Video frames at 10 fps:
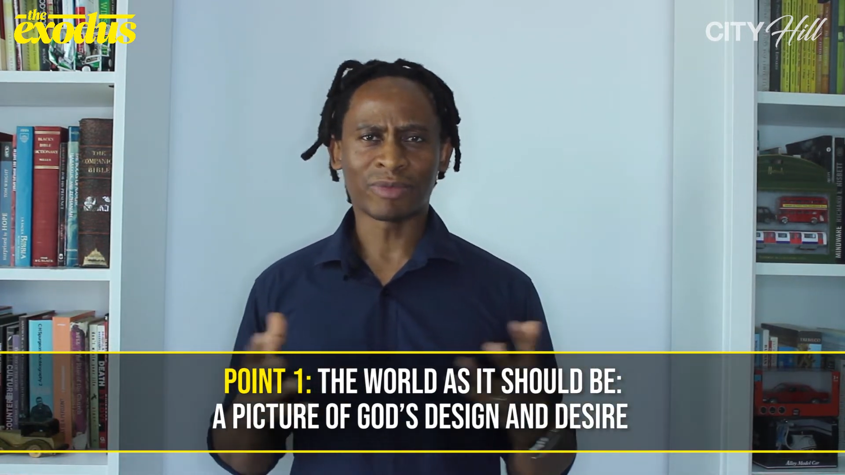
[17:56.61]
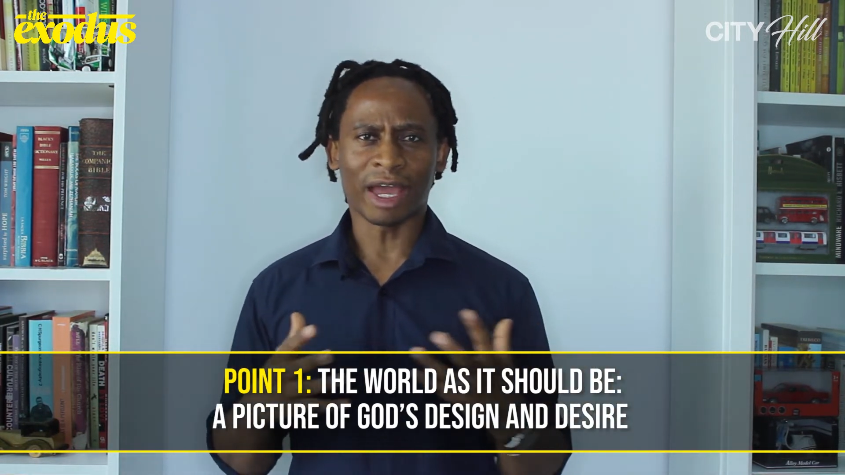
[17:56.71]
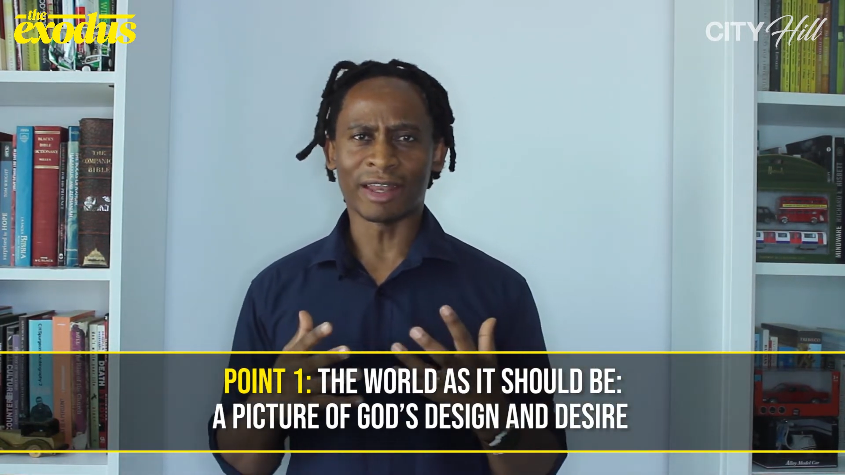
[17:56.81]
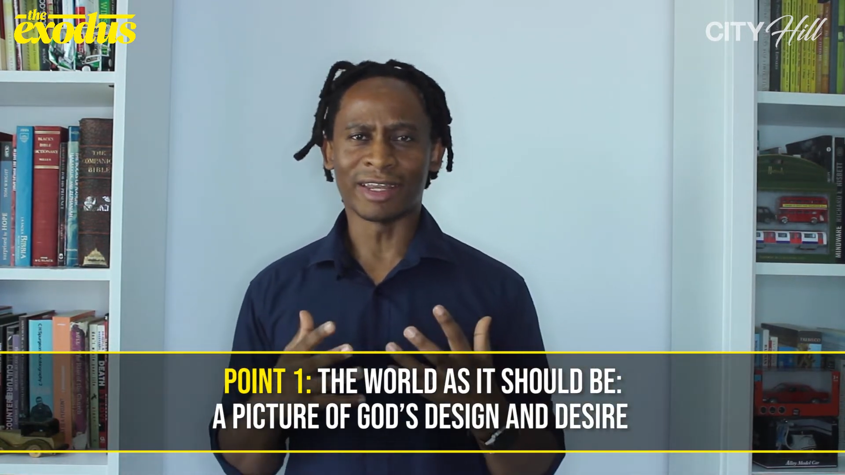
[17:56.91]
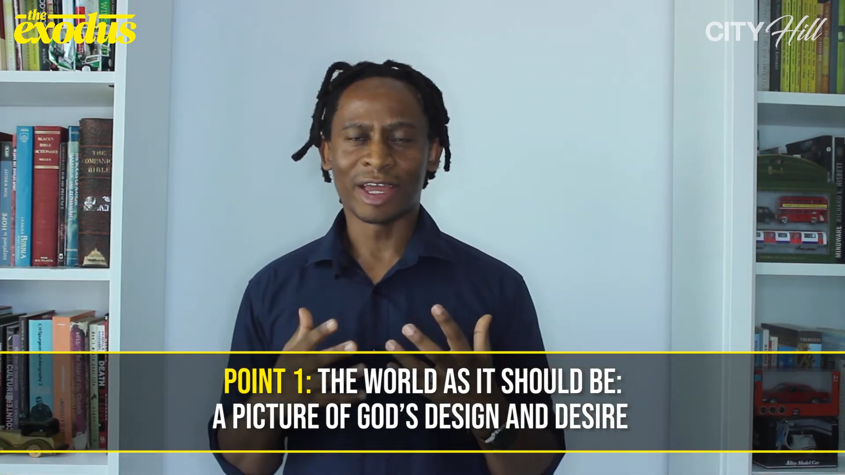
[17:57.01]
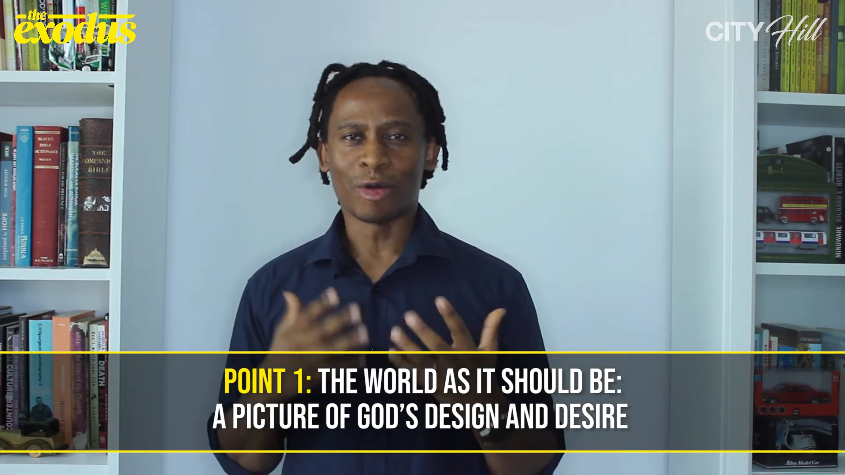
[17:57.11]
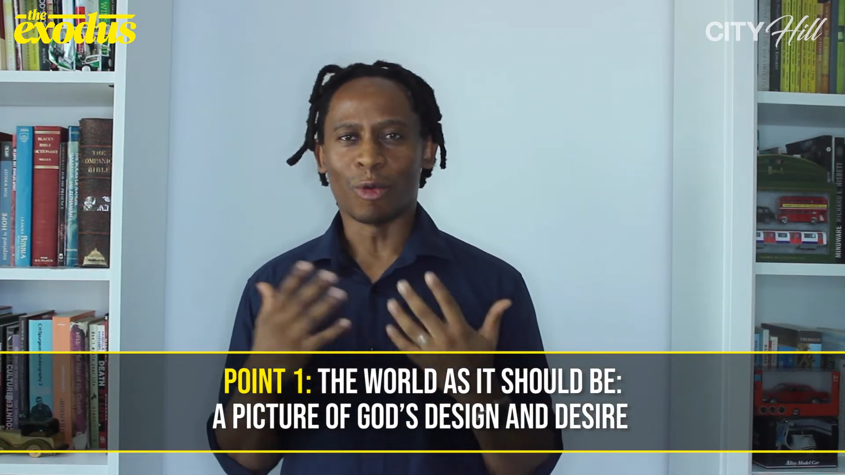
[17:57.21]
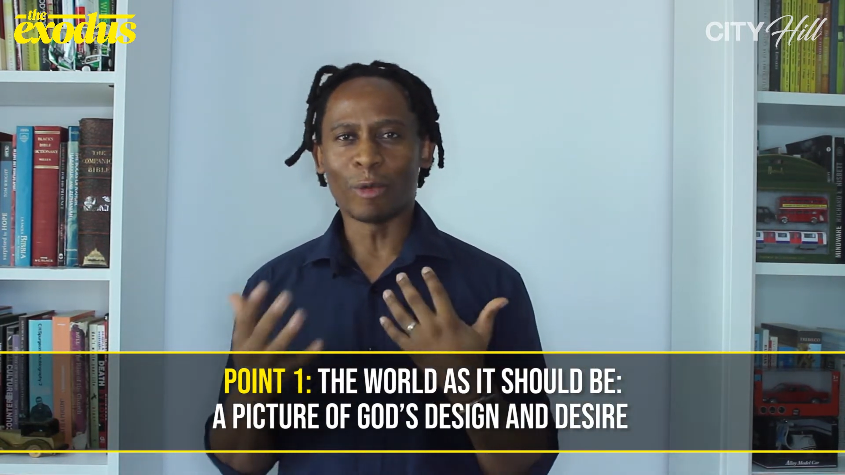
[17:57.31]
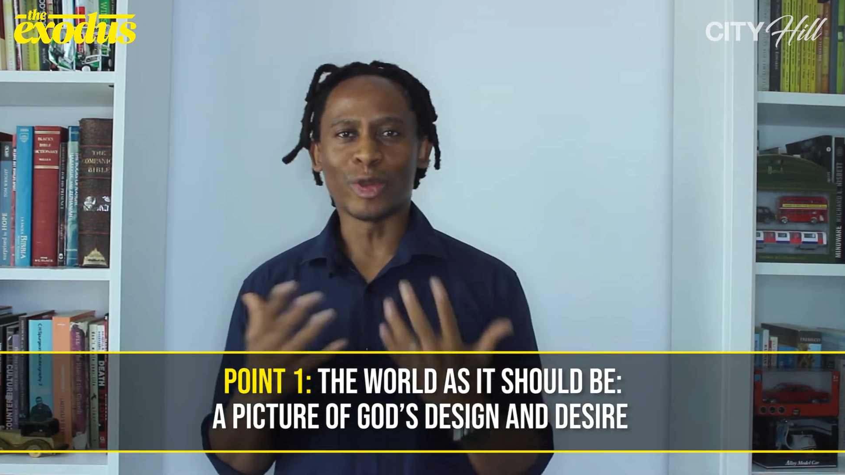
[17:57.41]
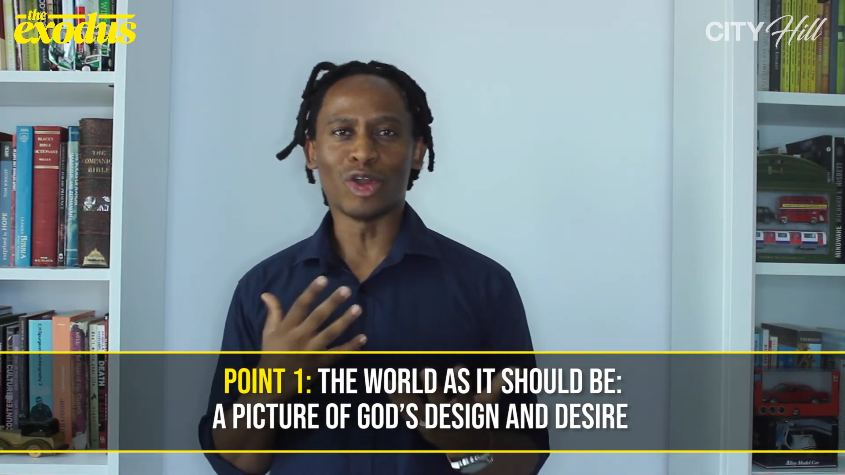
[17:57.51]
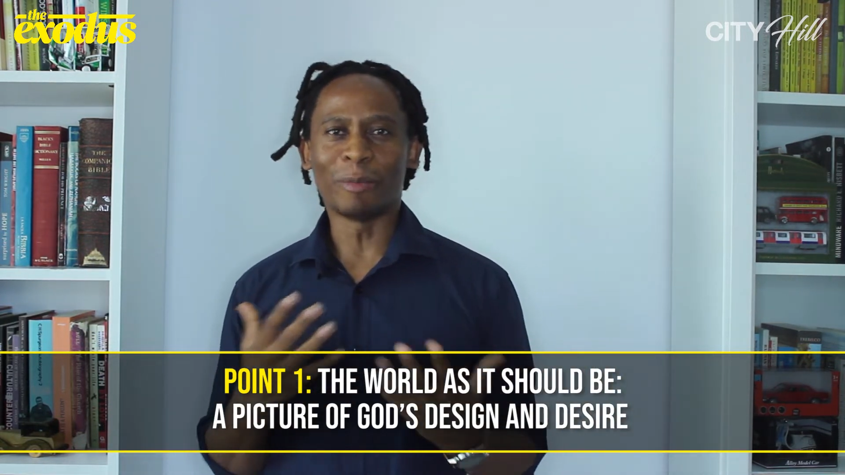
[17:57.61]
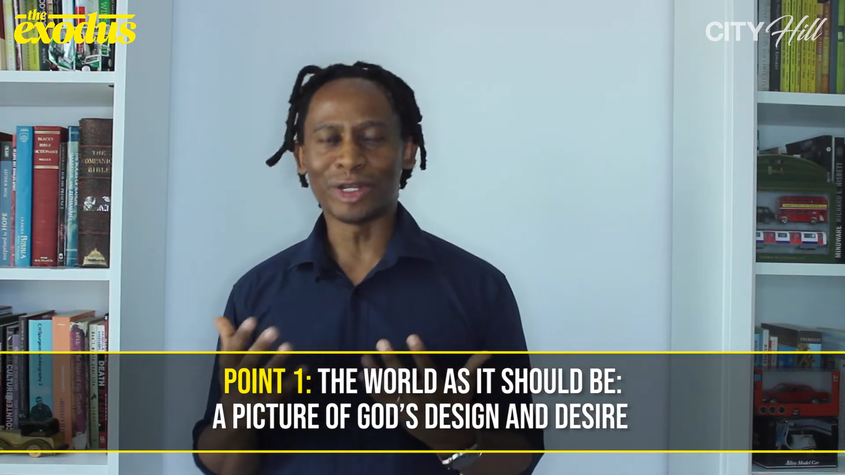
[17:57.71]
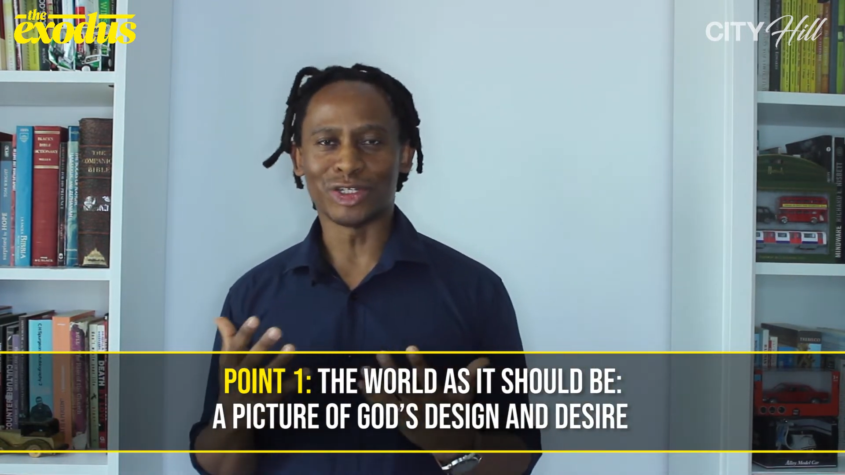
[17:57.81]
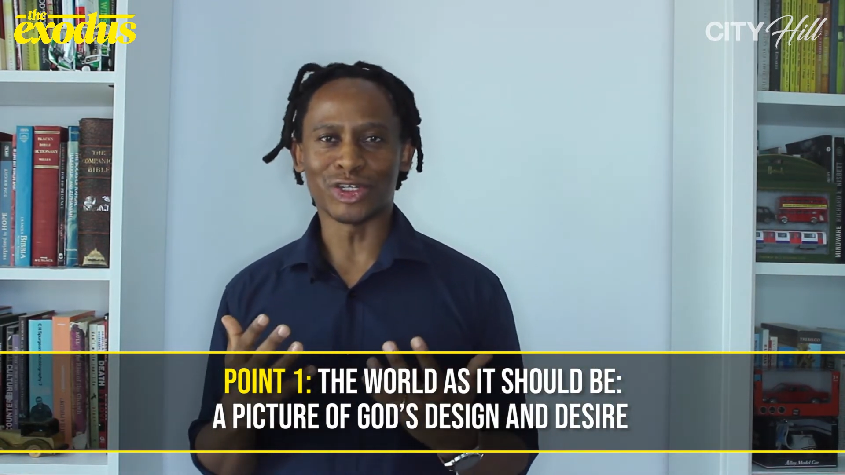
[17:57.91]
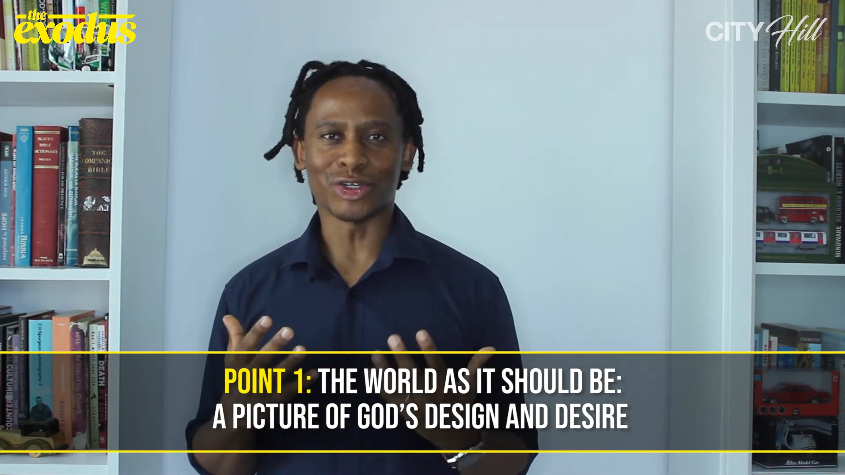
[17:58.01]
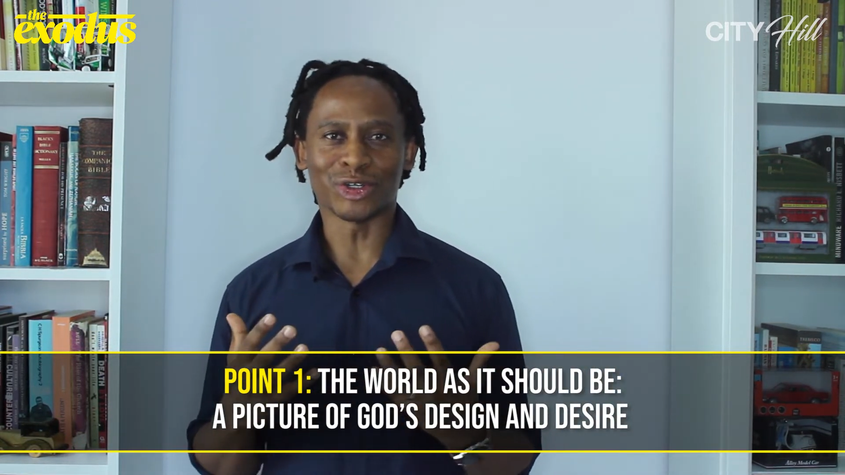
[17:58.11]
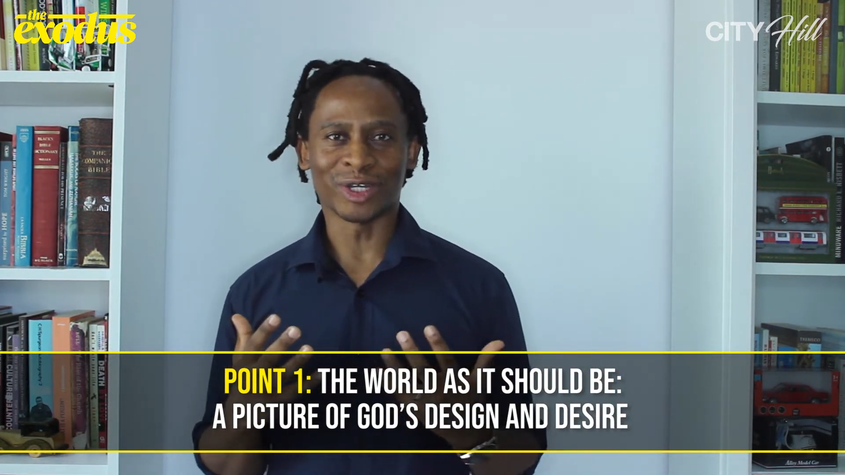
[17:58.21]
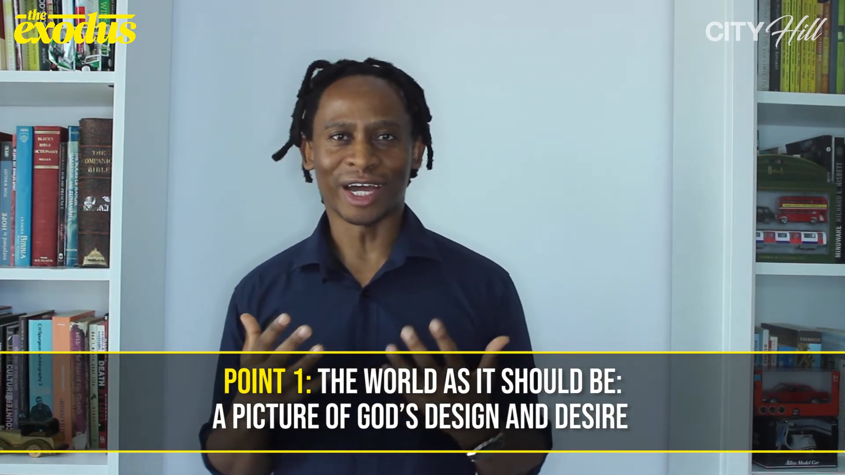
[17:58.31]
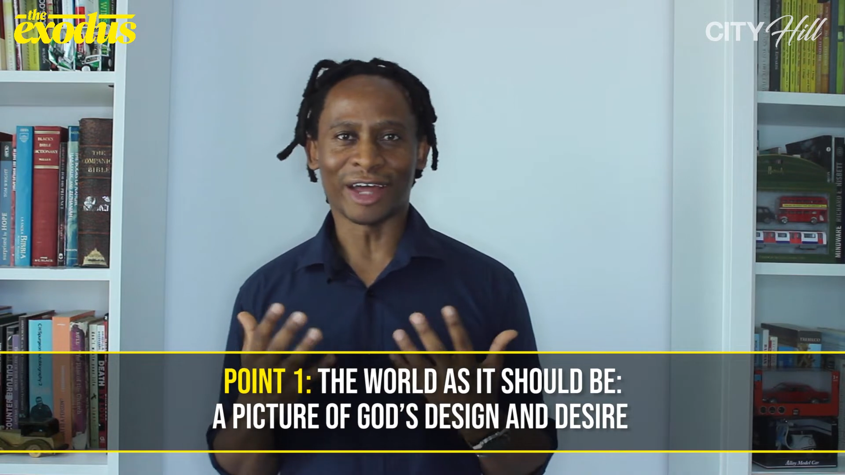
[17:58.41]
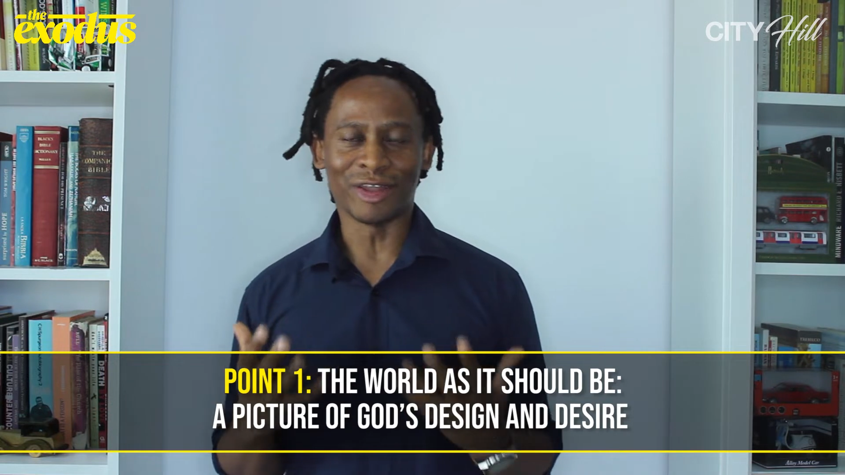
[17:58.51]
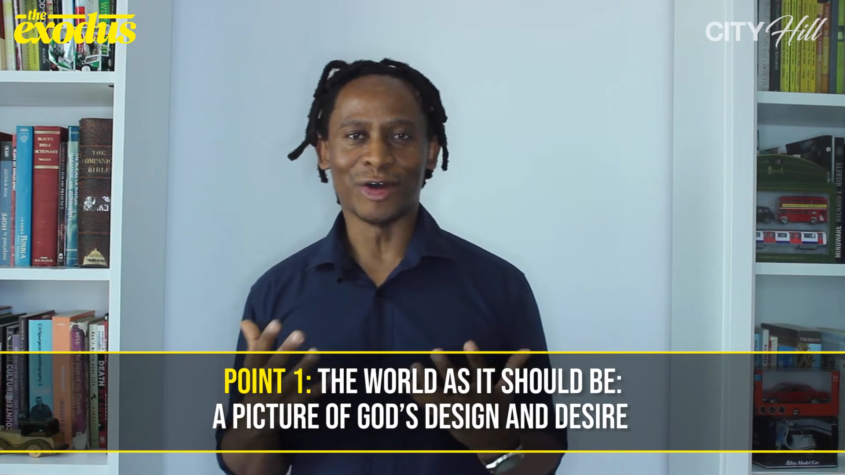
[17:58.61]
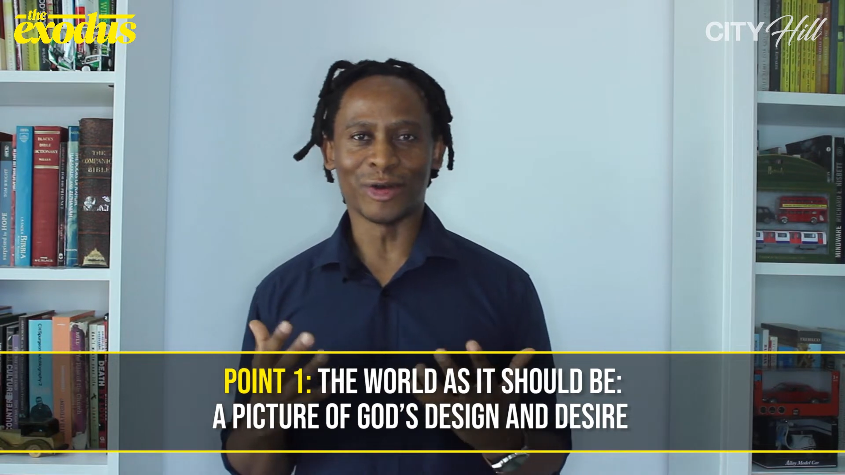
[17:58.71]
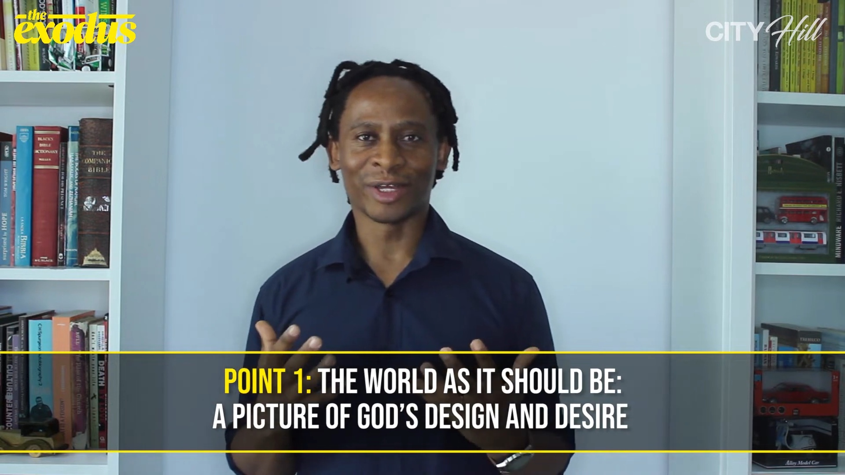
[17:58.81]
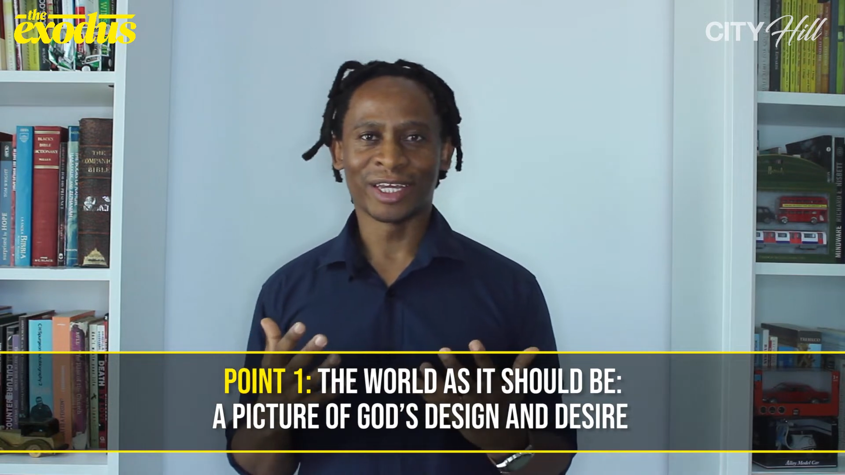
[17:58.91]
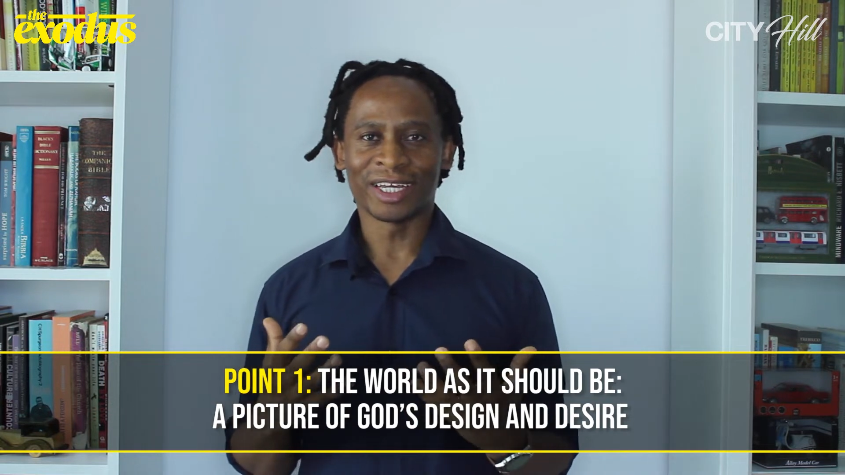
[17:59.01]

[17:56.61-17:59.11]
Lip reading: And what we normally do, I know,